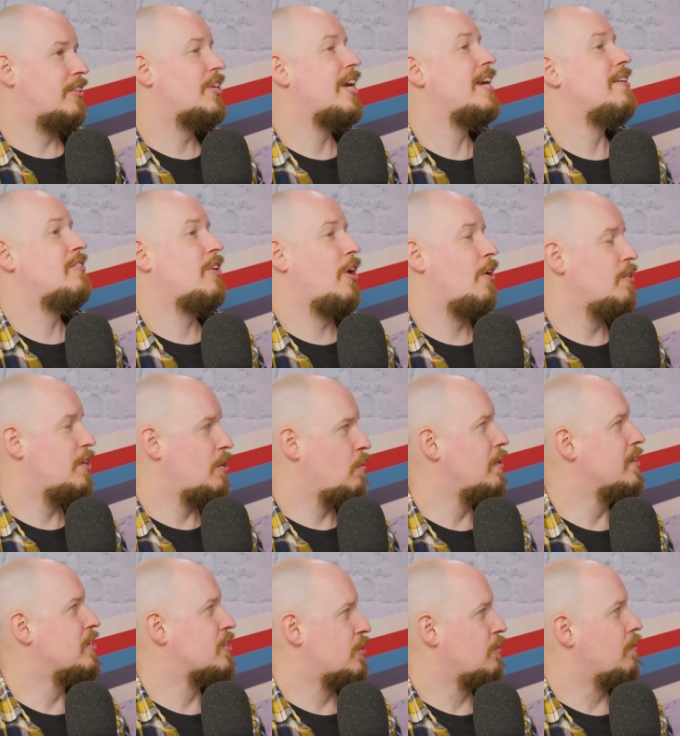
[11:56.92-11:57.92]
say Cody
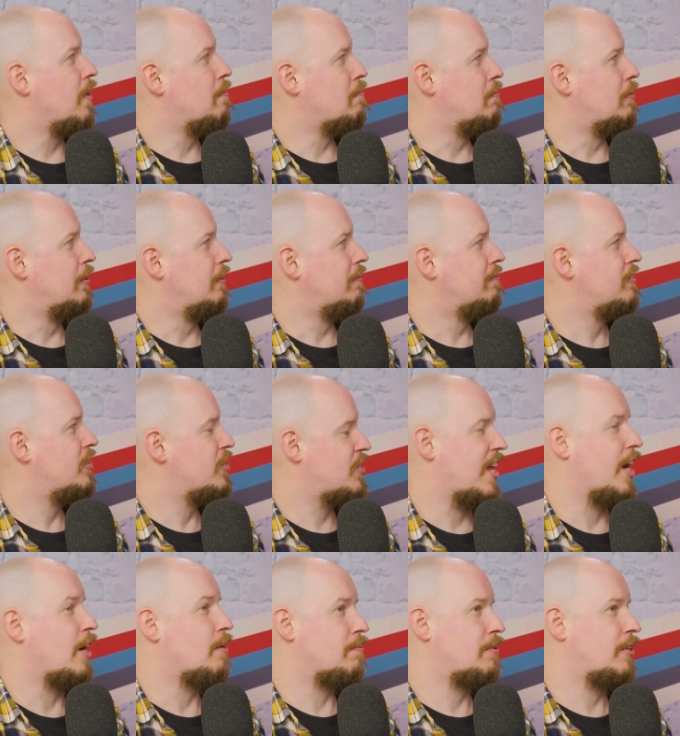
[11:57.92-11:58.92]
wins the Rumble to
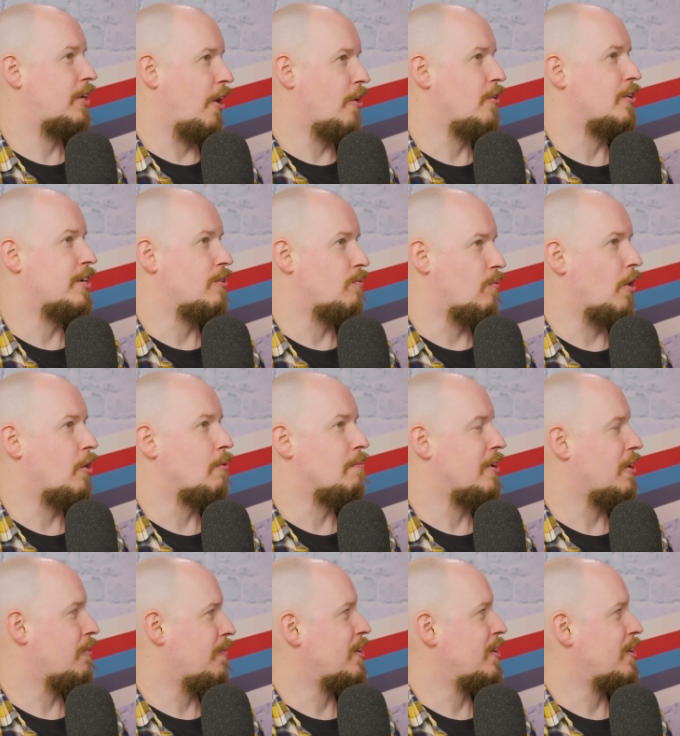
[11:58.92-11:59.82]
set up Cody Roman at